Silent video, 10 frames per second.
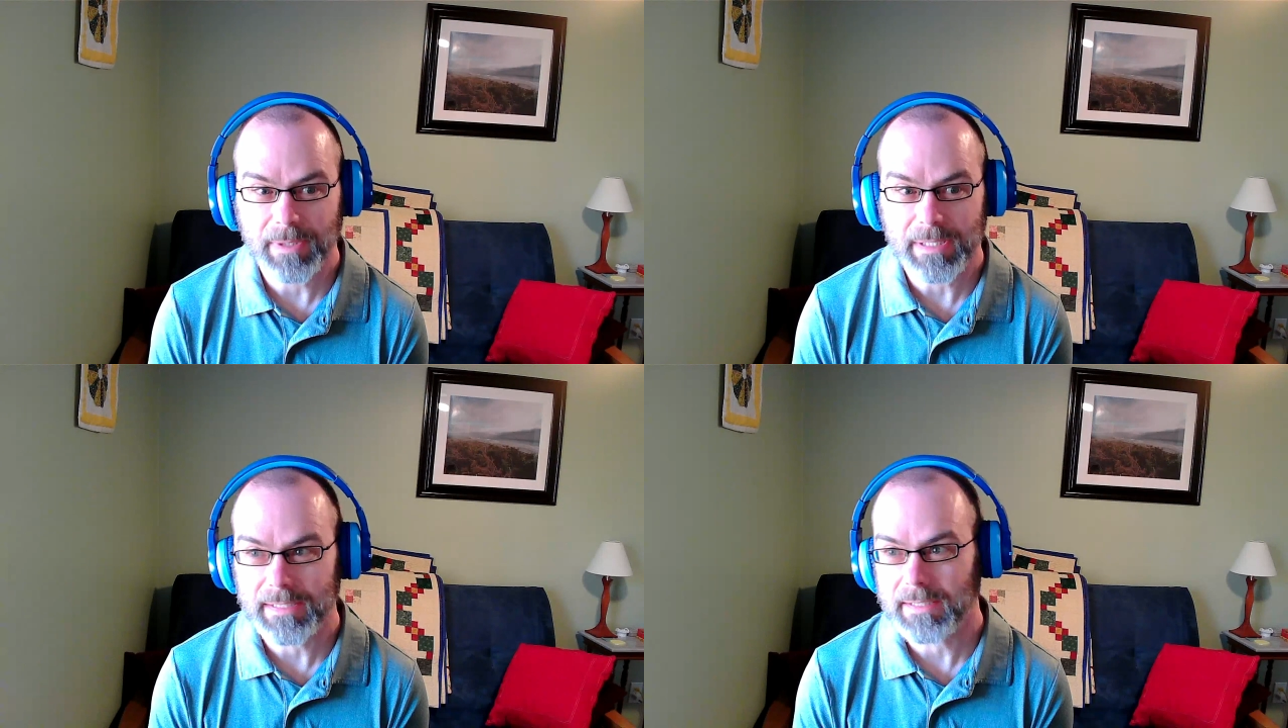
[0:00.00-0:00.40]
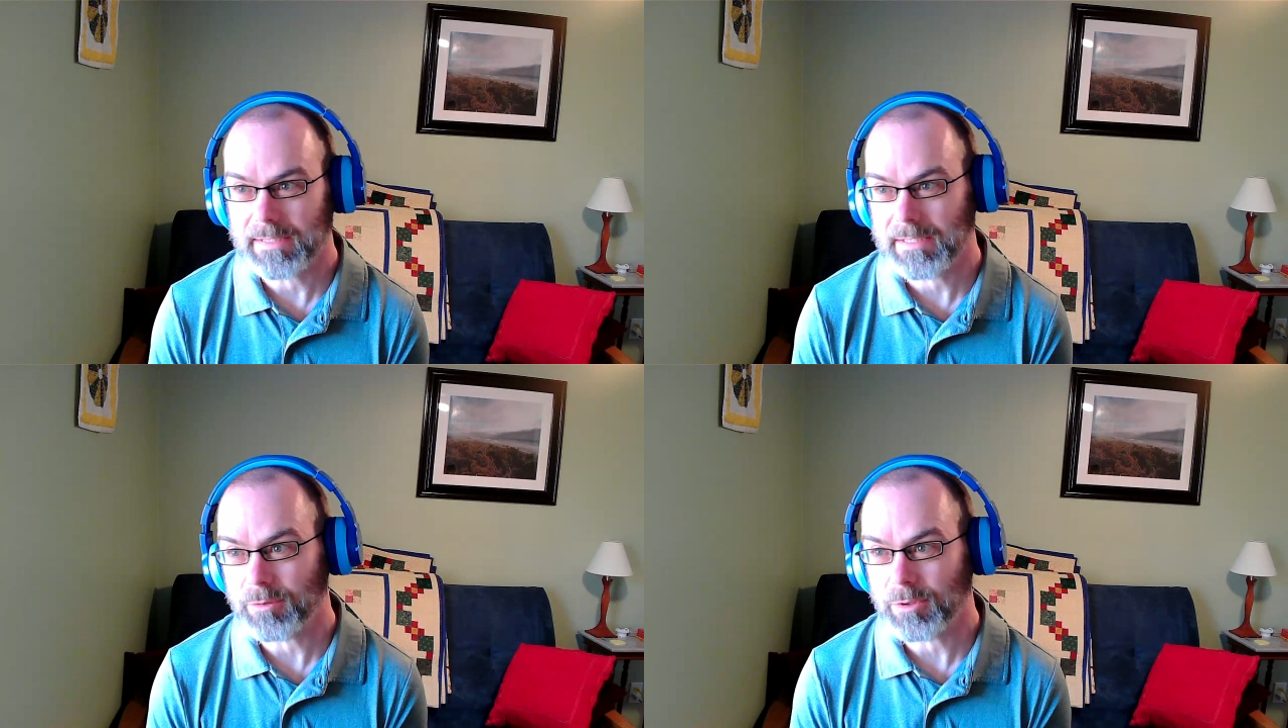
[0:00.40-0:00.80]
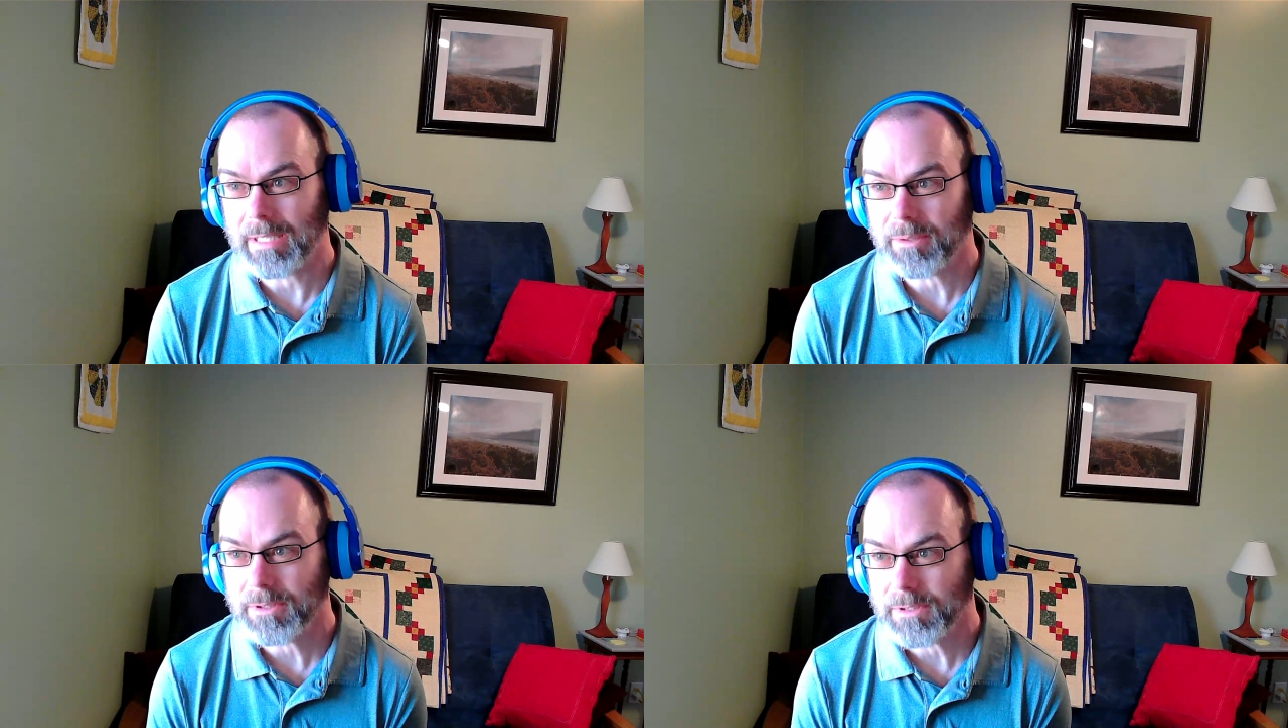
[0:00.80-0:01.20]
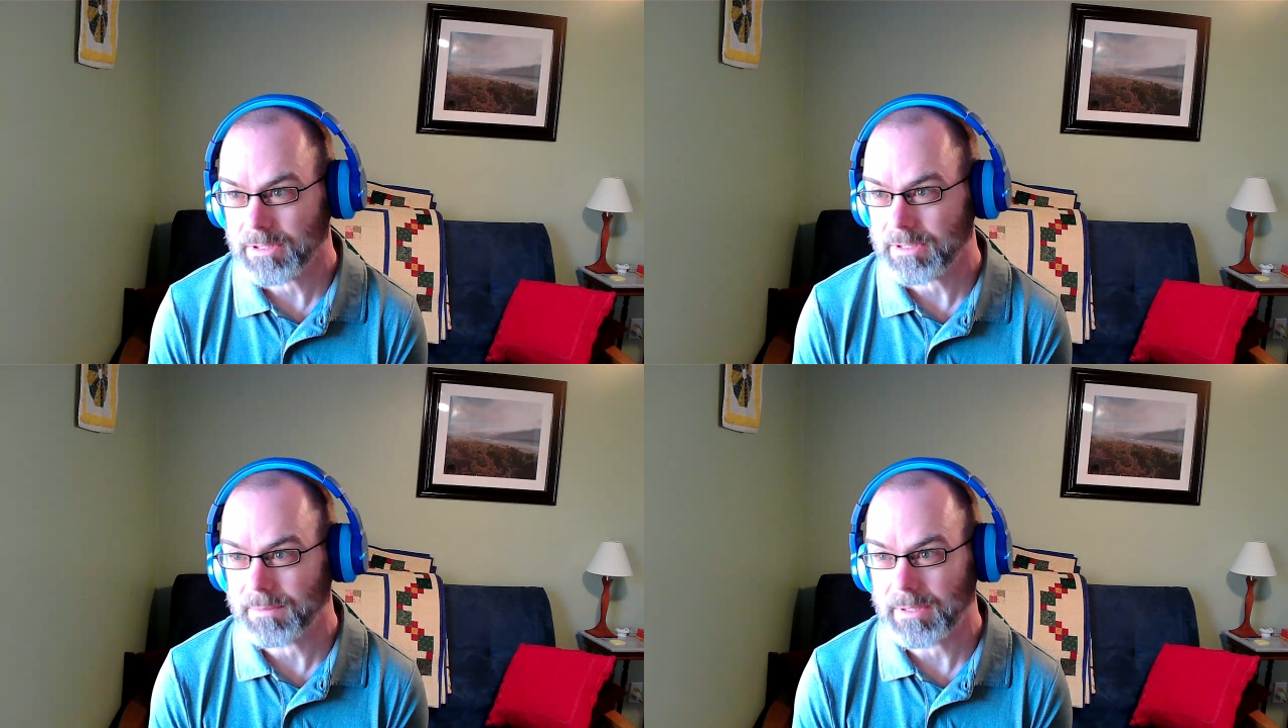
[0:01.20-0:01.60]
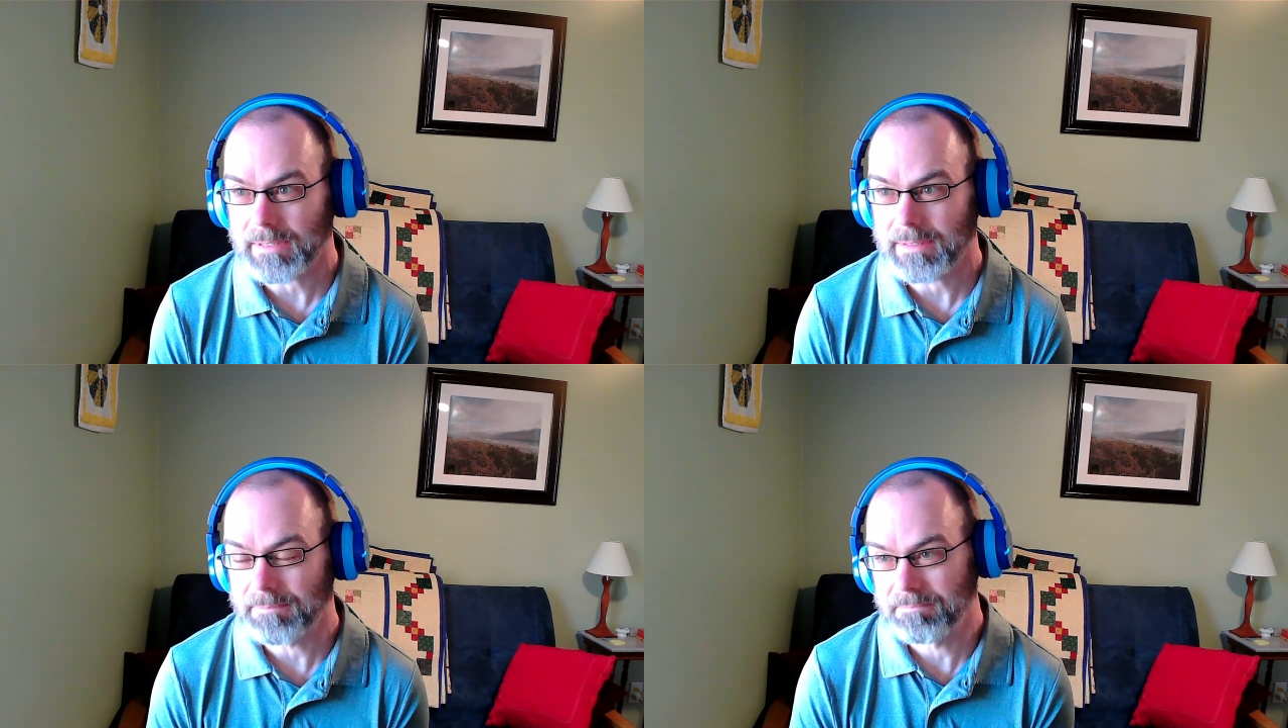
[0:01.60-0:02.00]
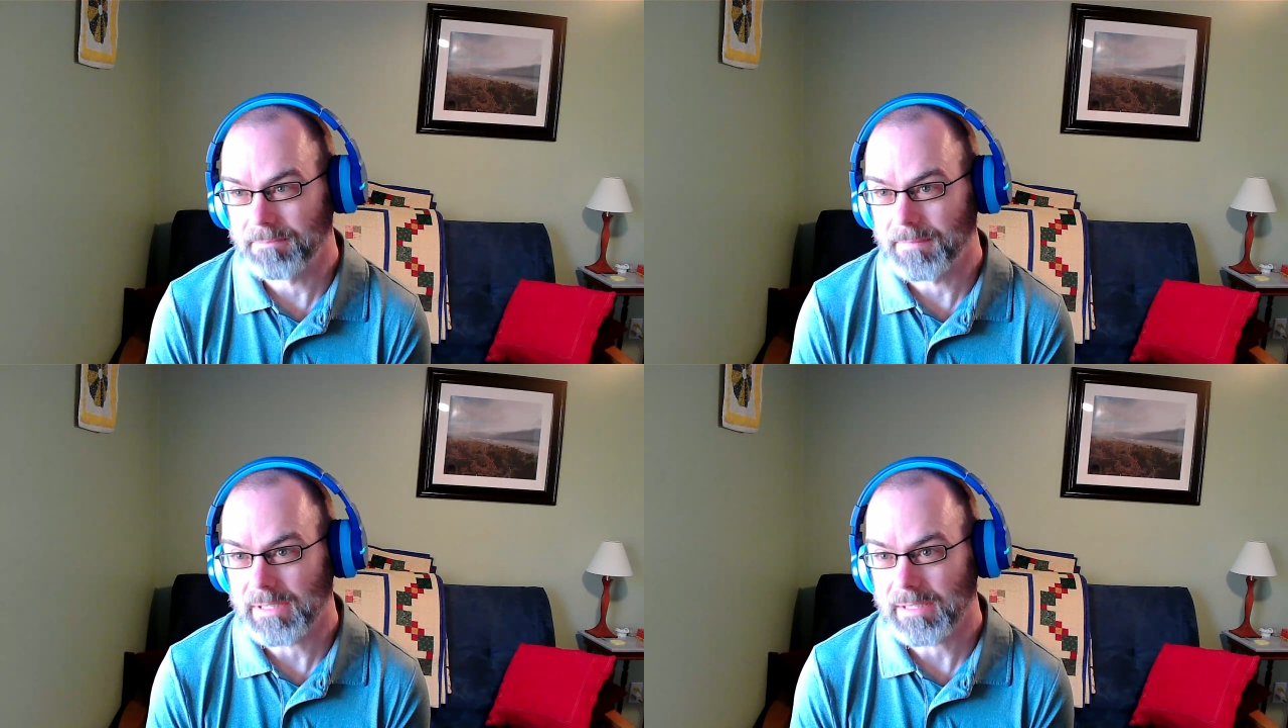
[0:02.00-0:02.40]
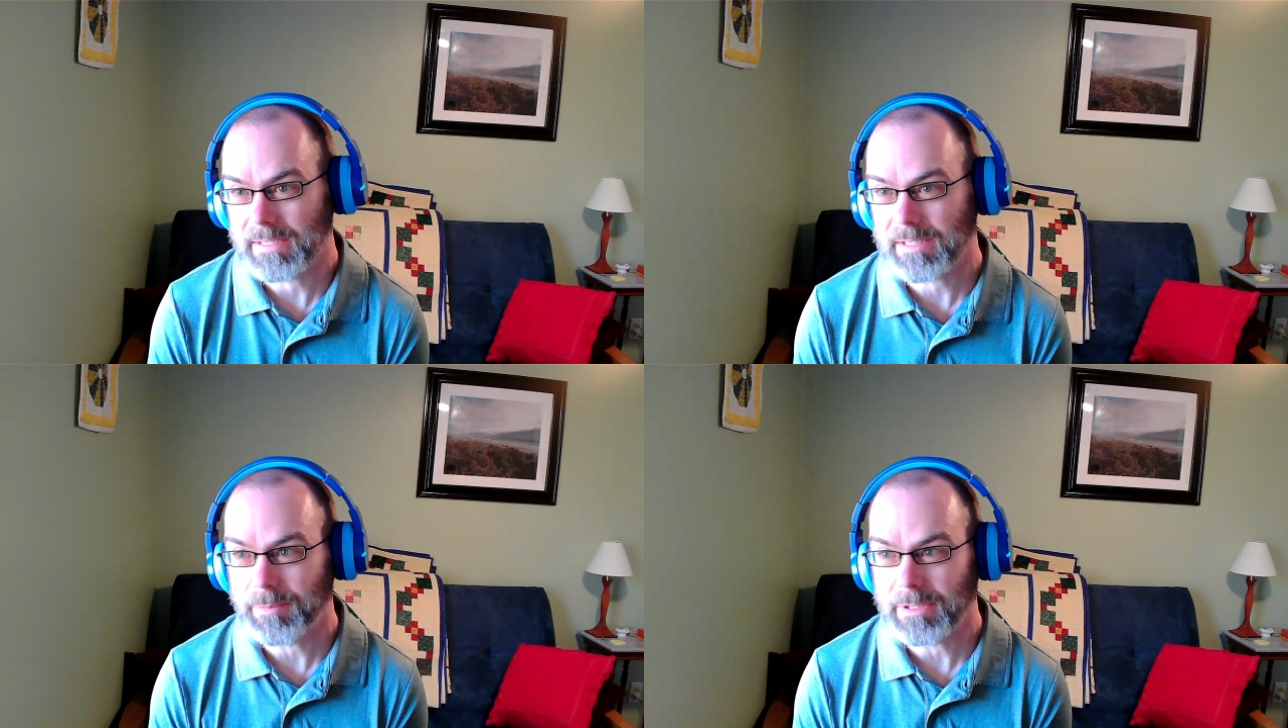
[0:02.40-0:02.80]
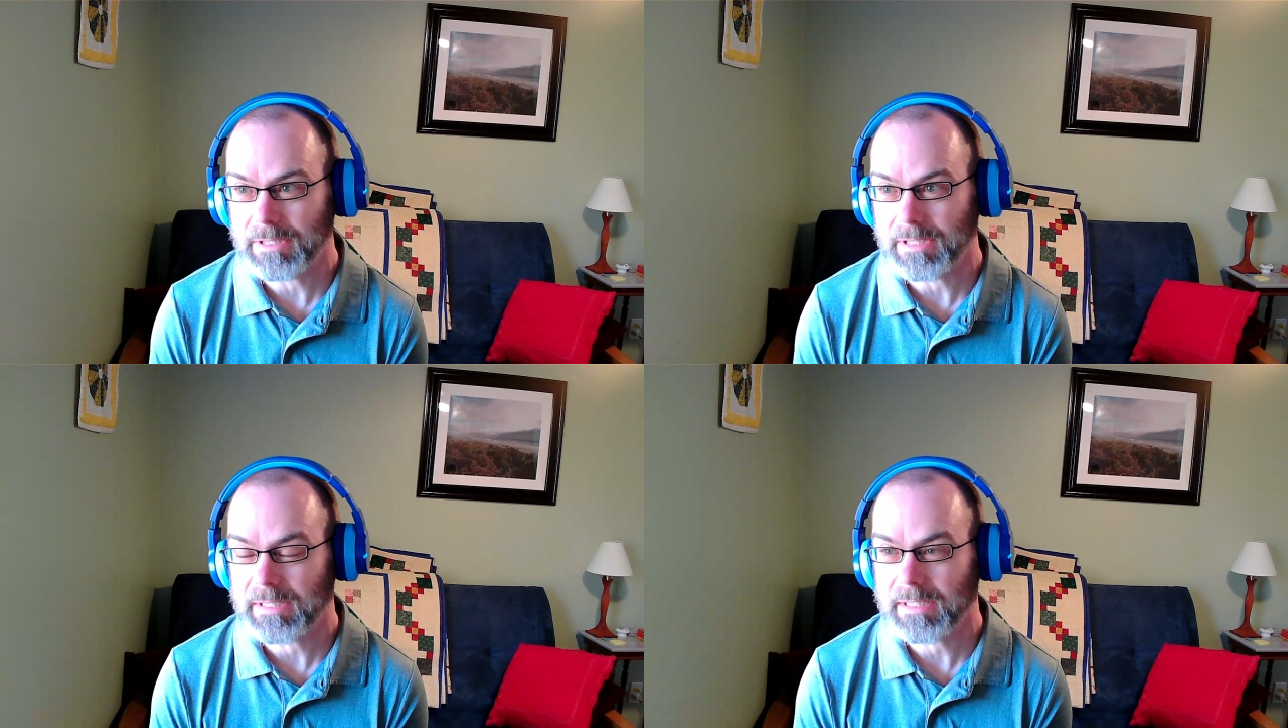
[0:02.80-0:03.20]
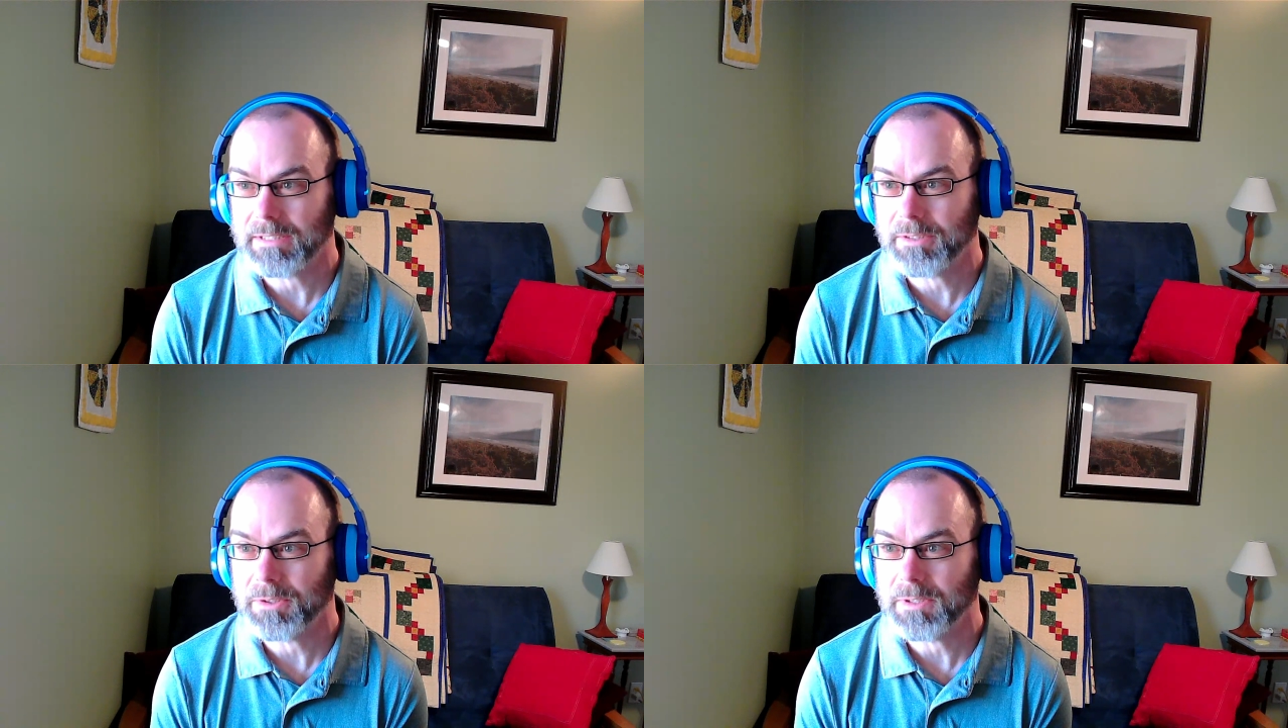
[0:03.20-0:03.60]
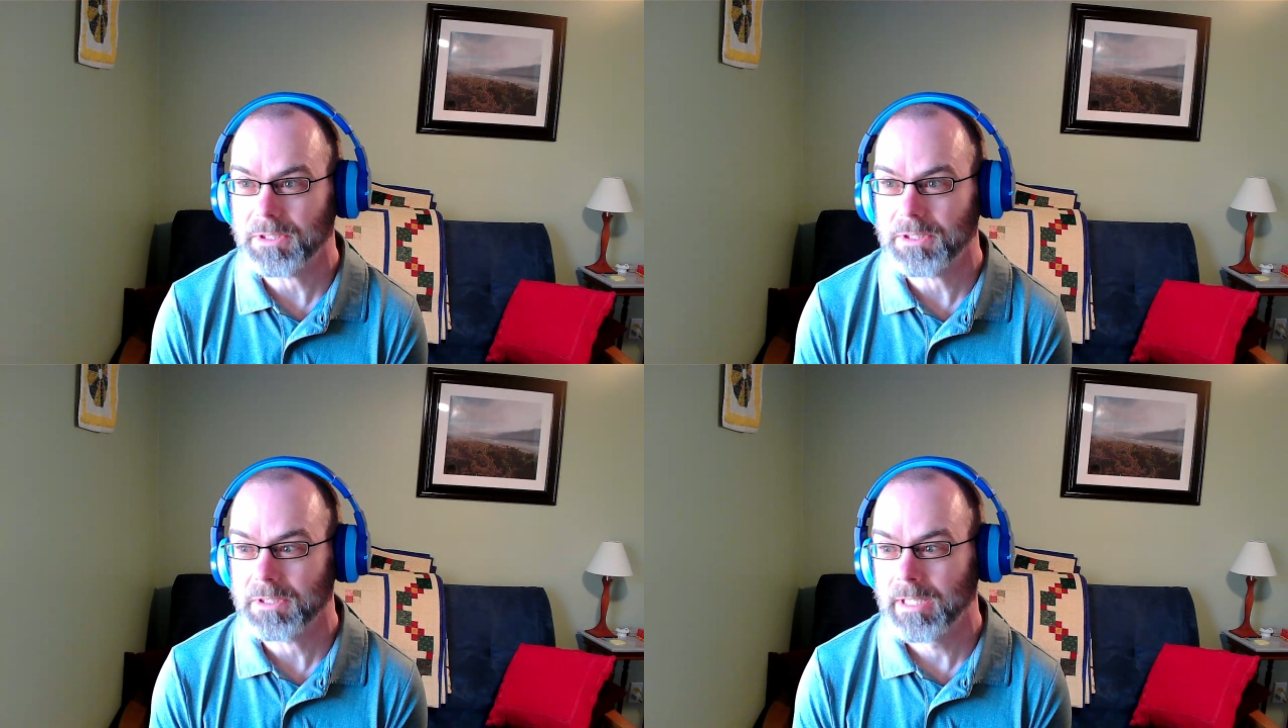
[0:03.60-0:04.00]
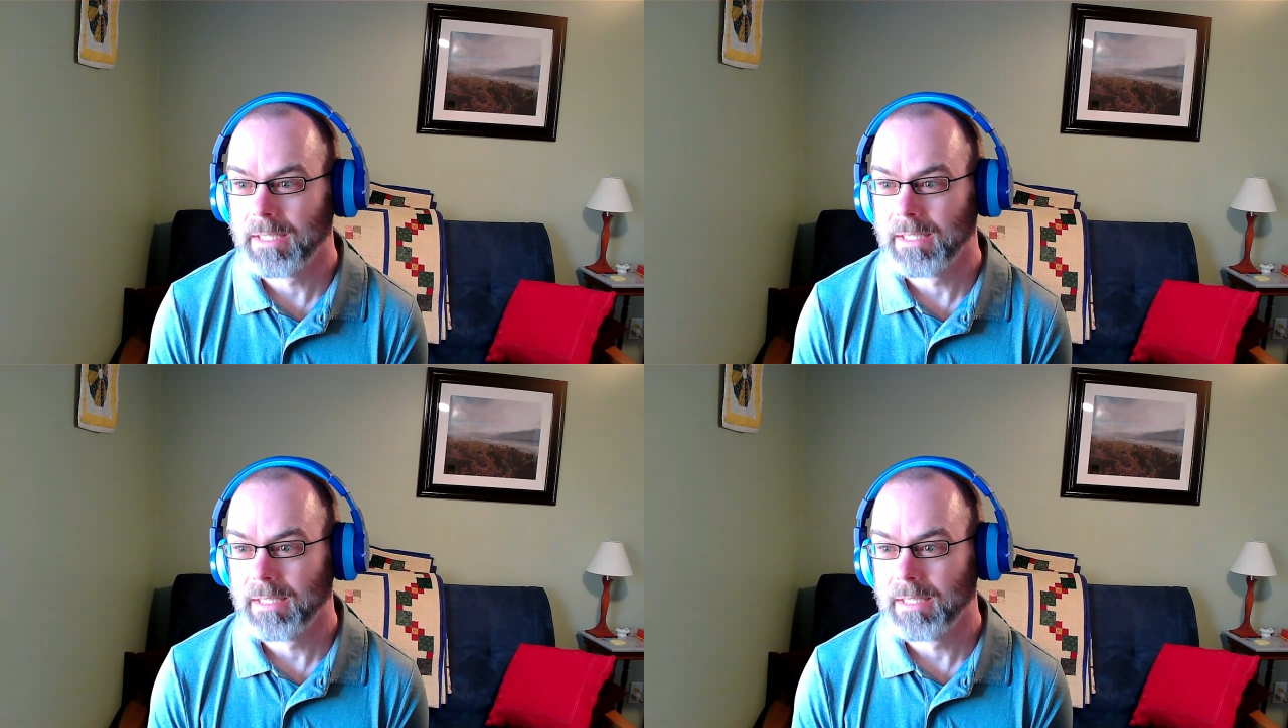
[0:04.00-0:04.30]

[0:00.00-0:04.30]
may take several hours, as Amelia said earlier.